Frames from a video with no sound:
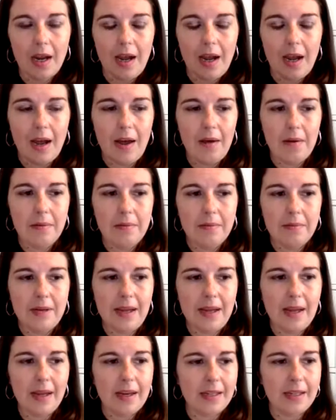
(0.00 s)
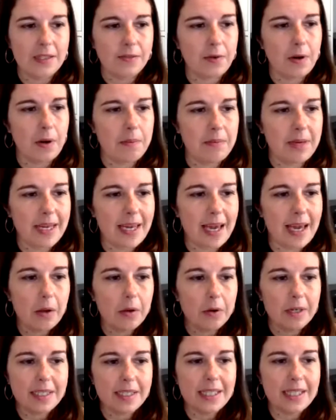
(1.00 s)
Um, and it's from Miguel
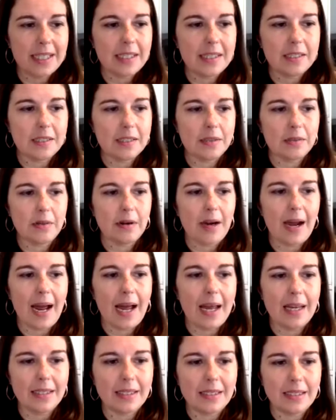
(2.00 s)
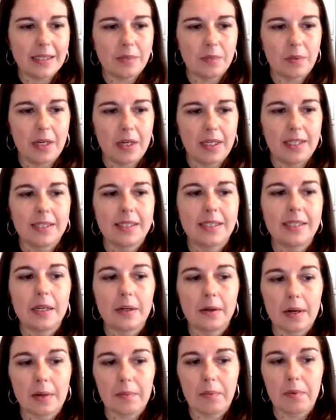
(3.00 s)
Ortiz, who asks when
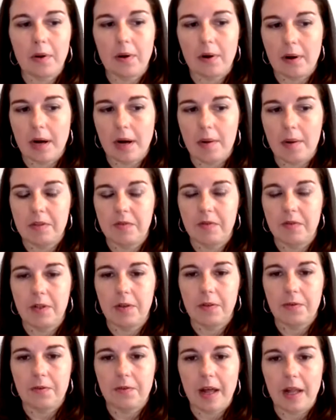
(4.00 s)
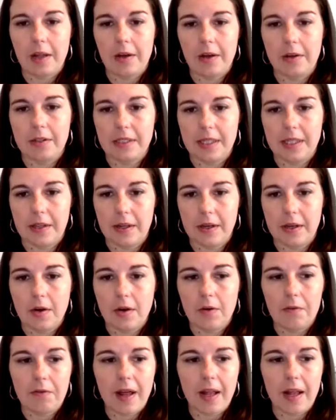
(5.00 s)
considering programs for the fellows and the
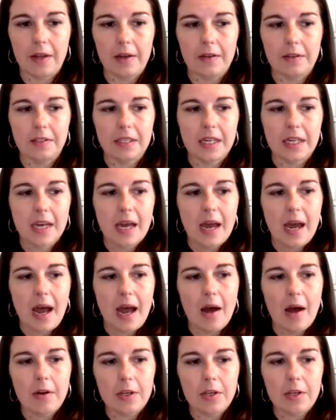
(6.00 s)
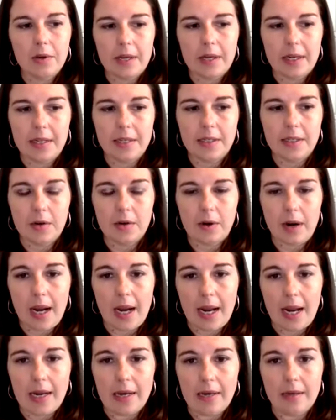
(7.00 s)
co fellows, how do you
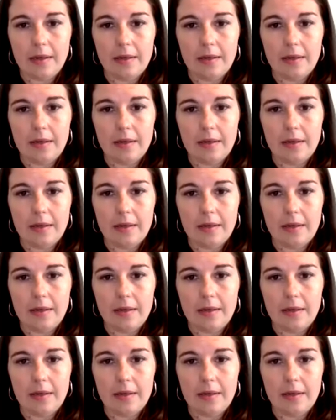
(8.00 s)
integrate